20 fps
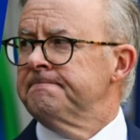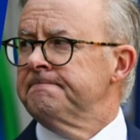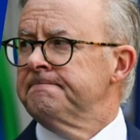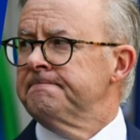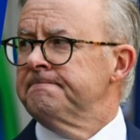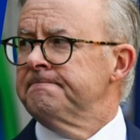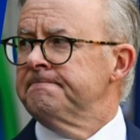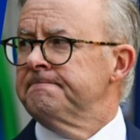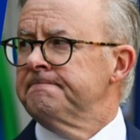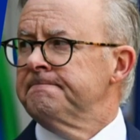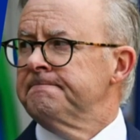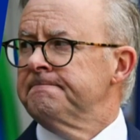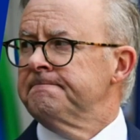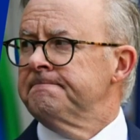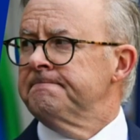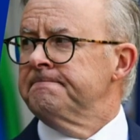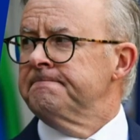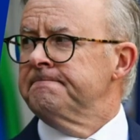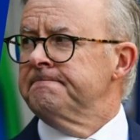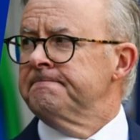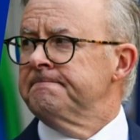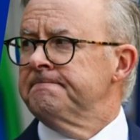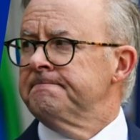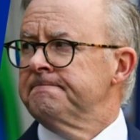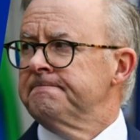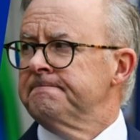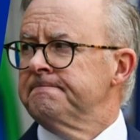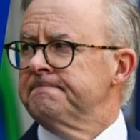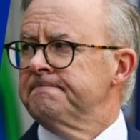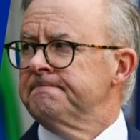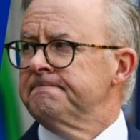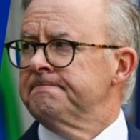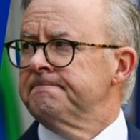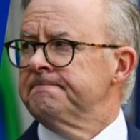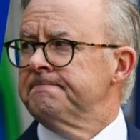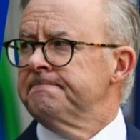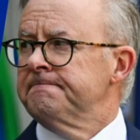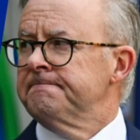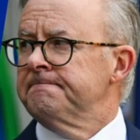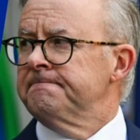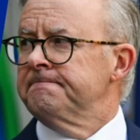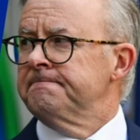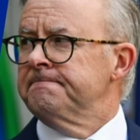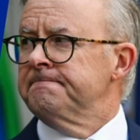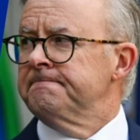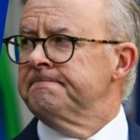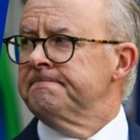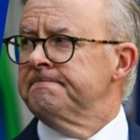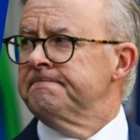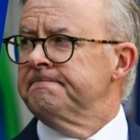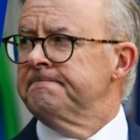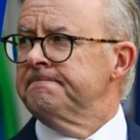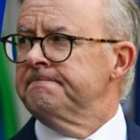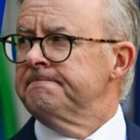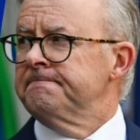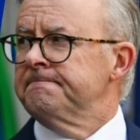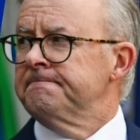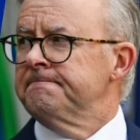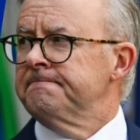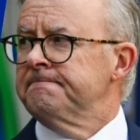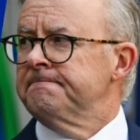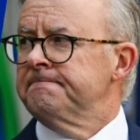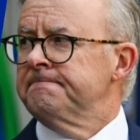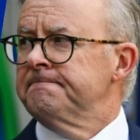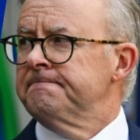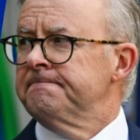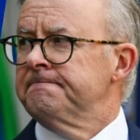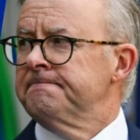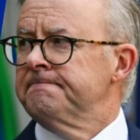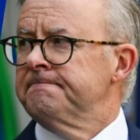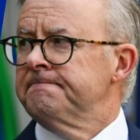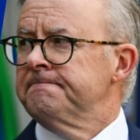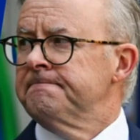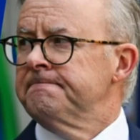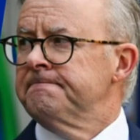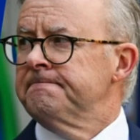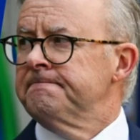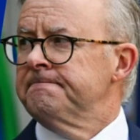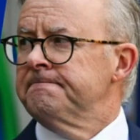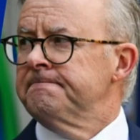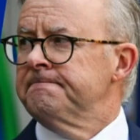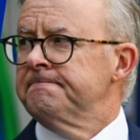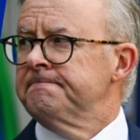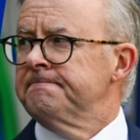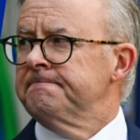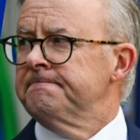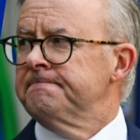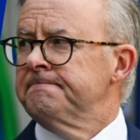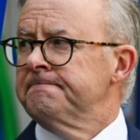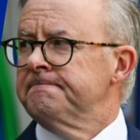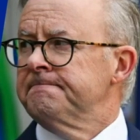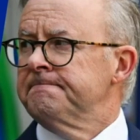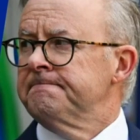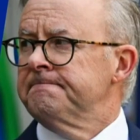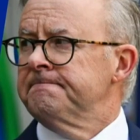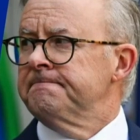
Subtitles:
This person isn't speaking.